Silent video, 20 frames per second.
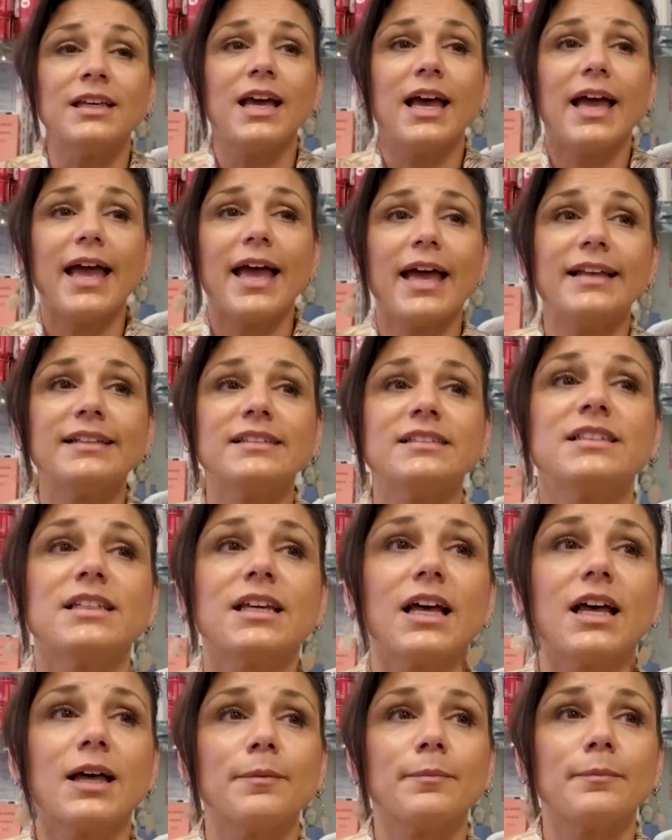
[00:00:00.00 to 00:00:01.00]
and
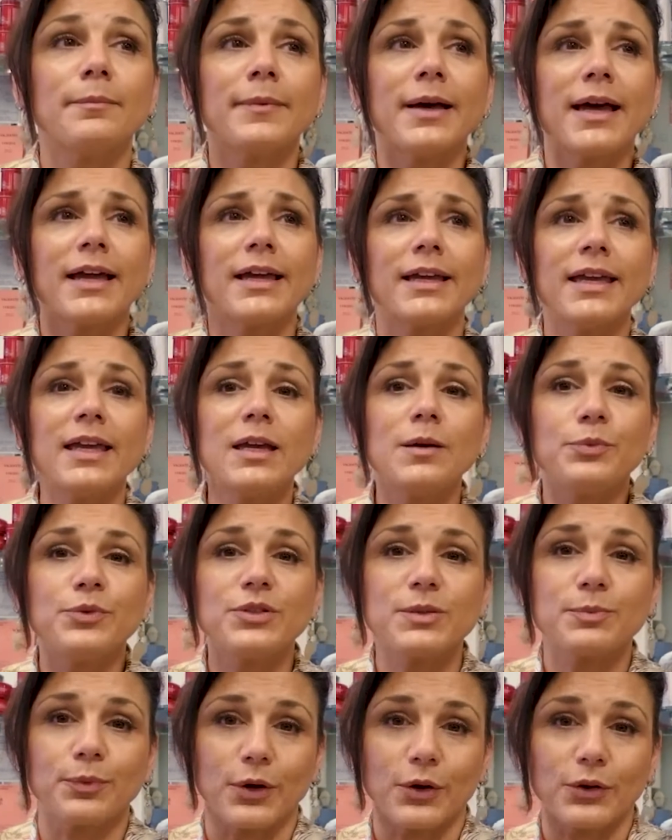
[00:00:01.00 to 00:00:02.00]
my hip
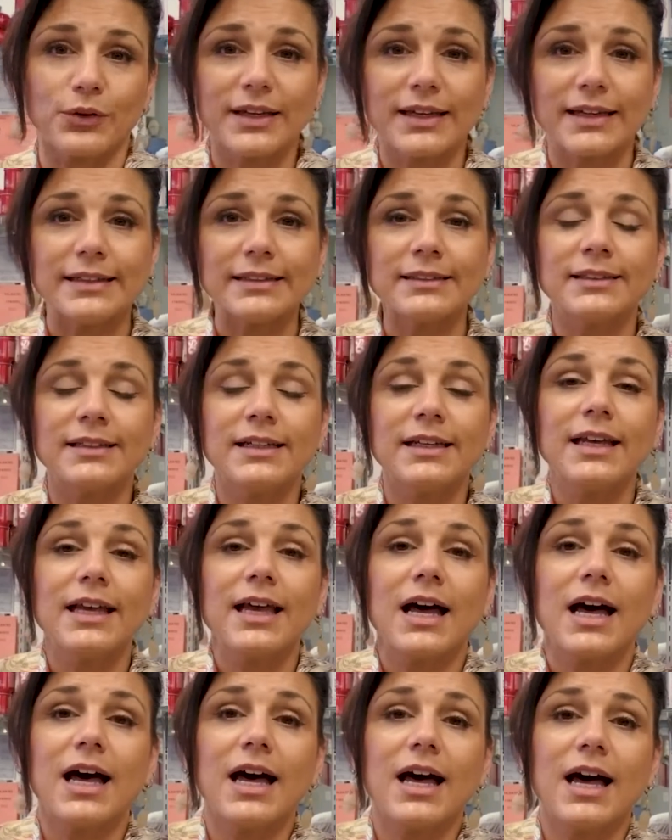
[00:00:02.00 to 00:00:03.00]
was broken.
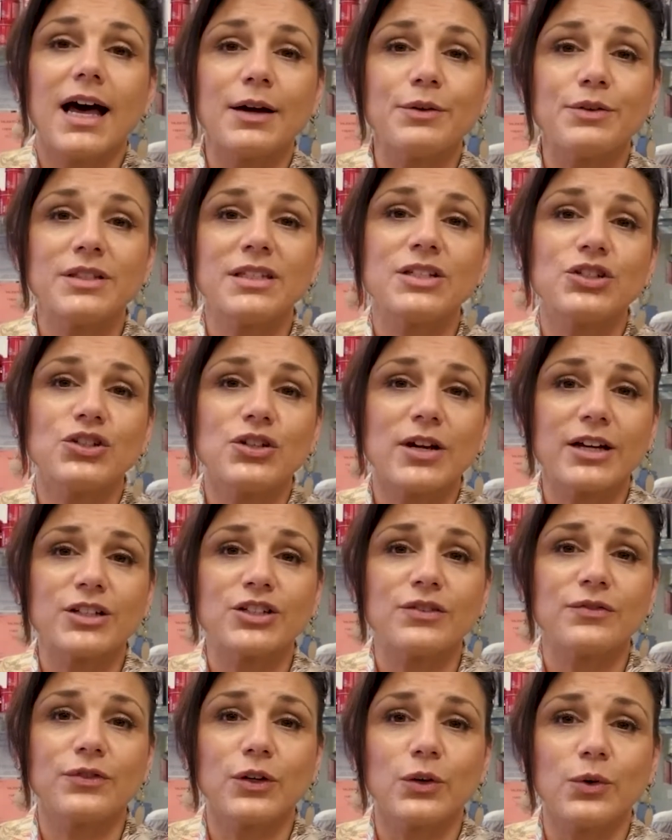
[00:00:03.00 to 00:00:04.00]
I was in
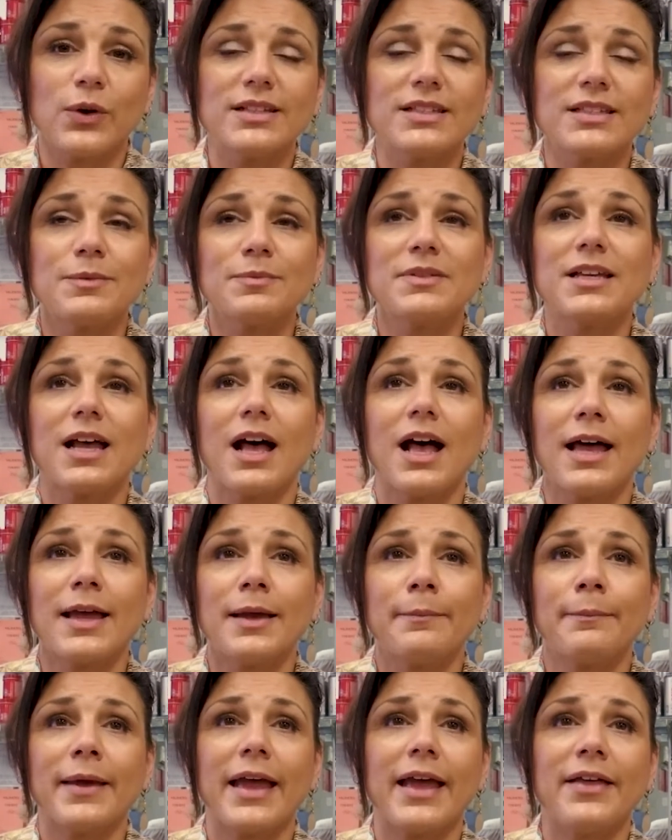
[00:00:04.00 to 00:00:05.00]
traction for quite some
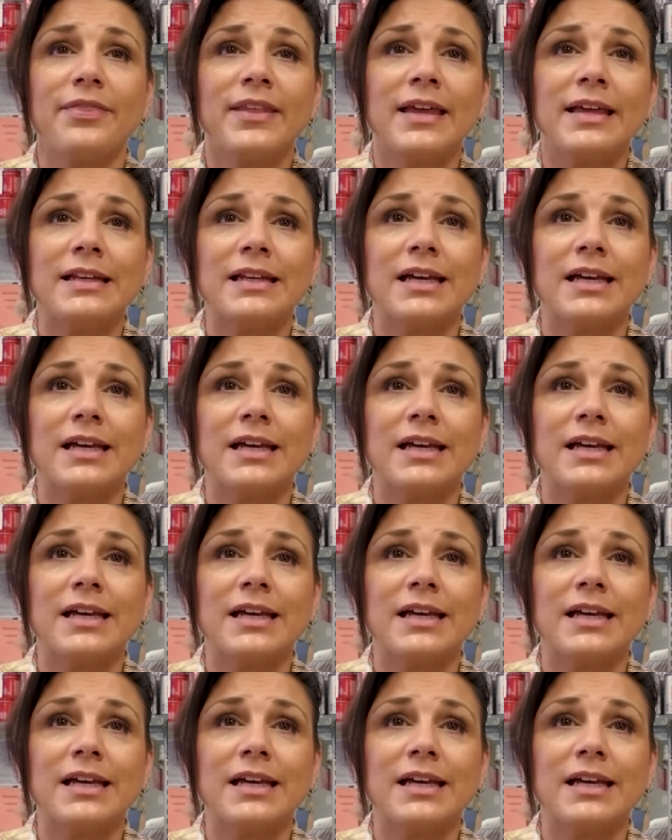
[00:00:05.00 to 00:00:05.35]
time, and then